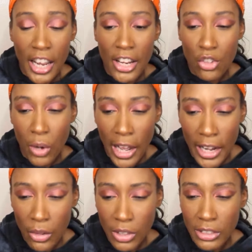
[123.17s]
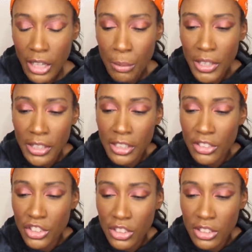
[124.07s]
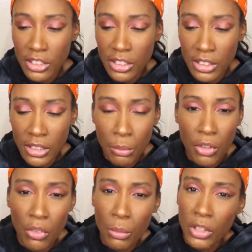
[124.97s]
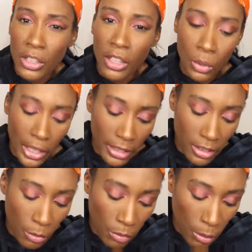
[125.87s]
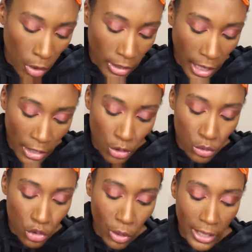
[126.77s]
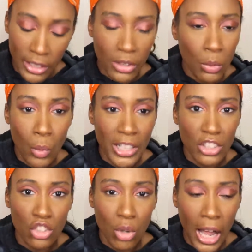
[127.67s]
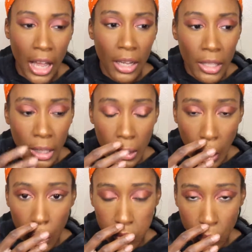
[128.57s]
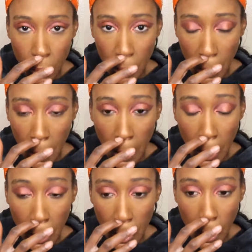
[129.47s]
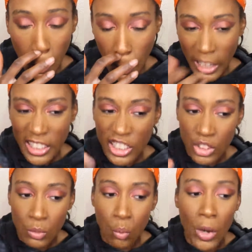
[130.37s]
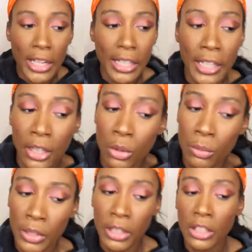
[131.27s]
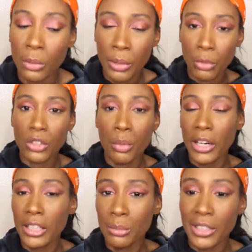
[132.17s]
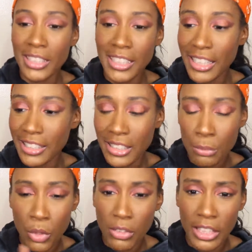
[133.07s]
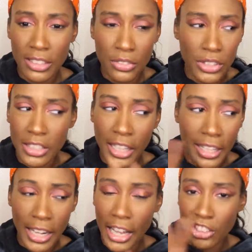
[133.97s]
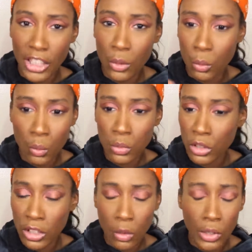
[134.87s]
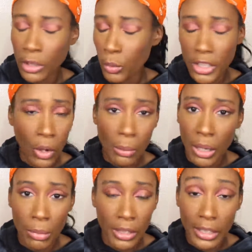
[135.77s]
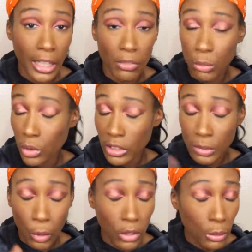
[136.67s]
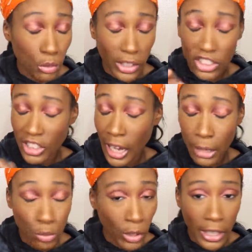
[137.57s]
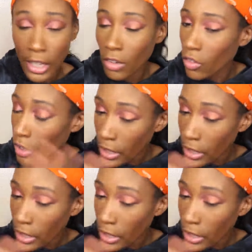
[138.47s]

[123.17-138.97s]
and try it out because, I mean, some of them are okay and some of them aren't. I usually try to get the wet to dry like formula so that way I can wet it and it'll be a little bit more sparkly. But he has more of that sophisticated eyeshadow look on, and we know I'm not about that life. I'm trying to sparkle, I'm trying to shine, I'm trying to have